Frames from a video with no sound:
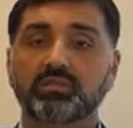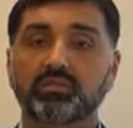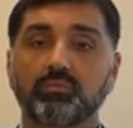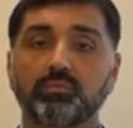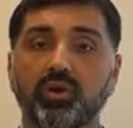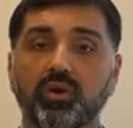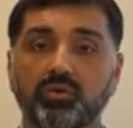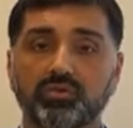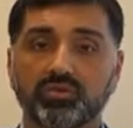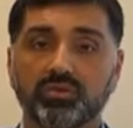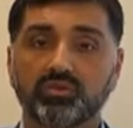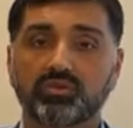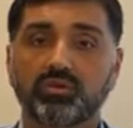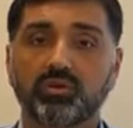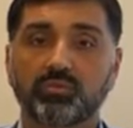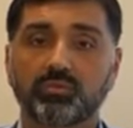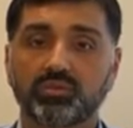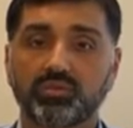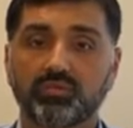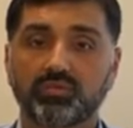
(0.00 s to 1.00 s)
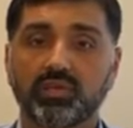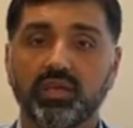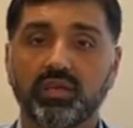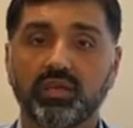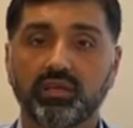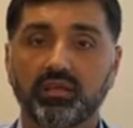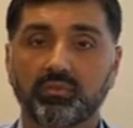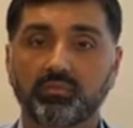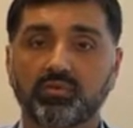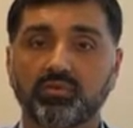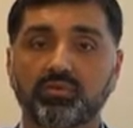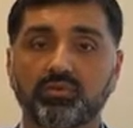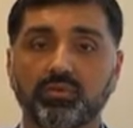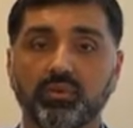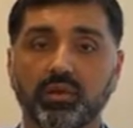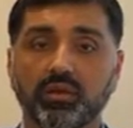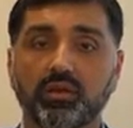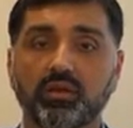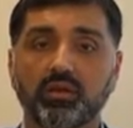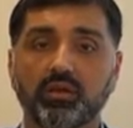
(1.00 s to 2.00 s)
the most in terms of getting them through
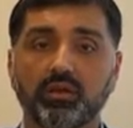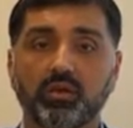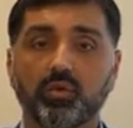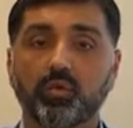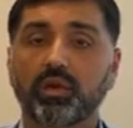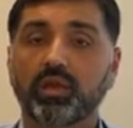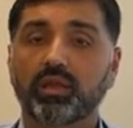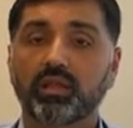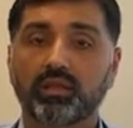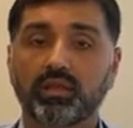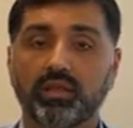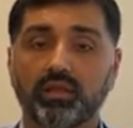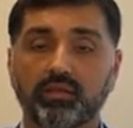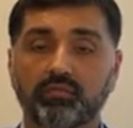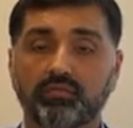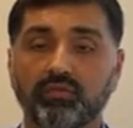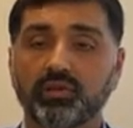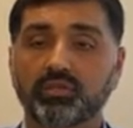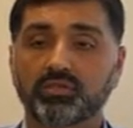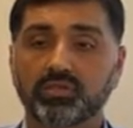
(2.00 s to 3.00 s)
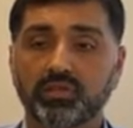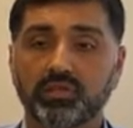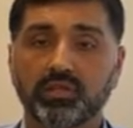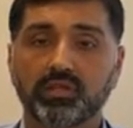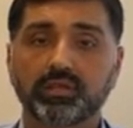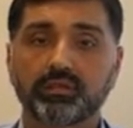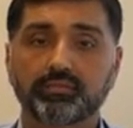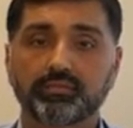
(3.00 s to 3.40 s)
it quickly and efficiently.